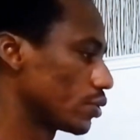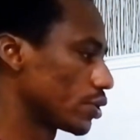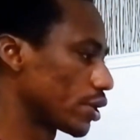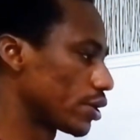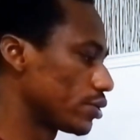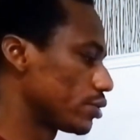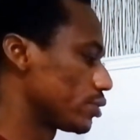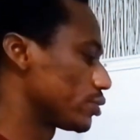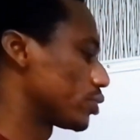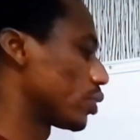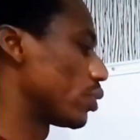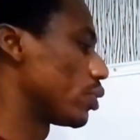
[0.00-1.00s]
Okay,
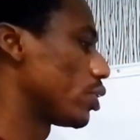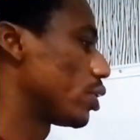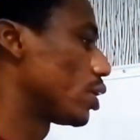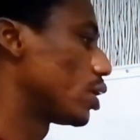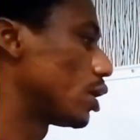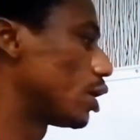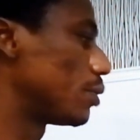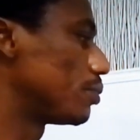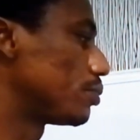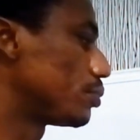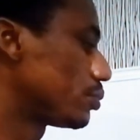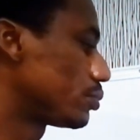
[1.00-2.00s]
so
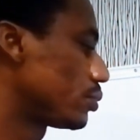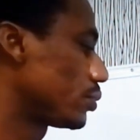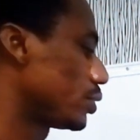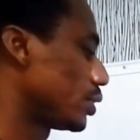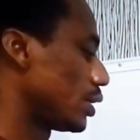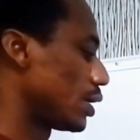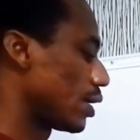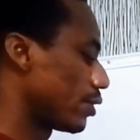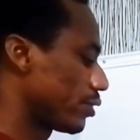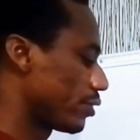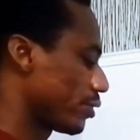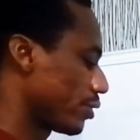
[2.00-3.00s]
the
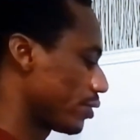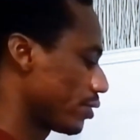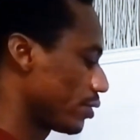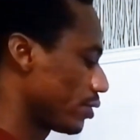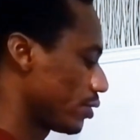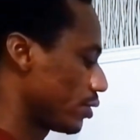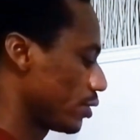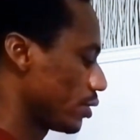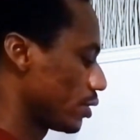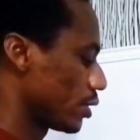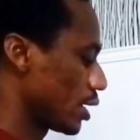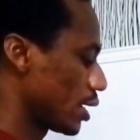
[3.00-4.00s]
length
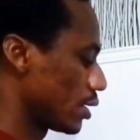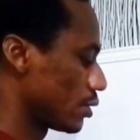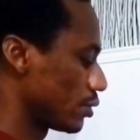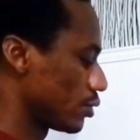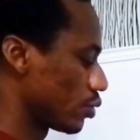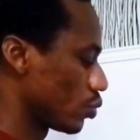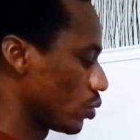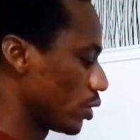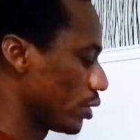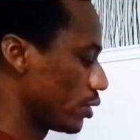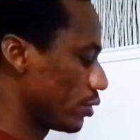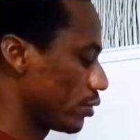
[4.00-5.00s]
and the
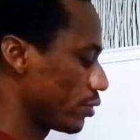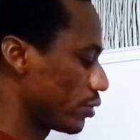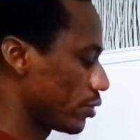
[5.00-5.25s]
width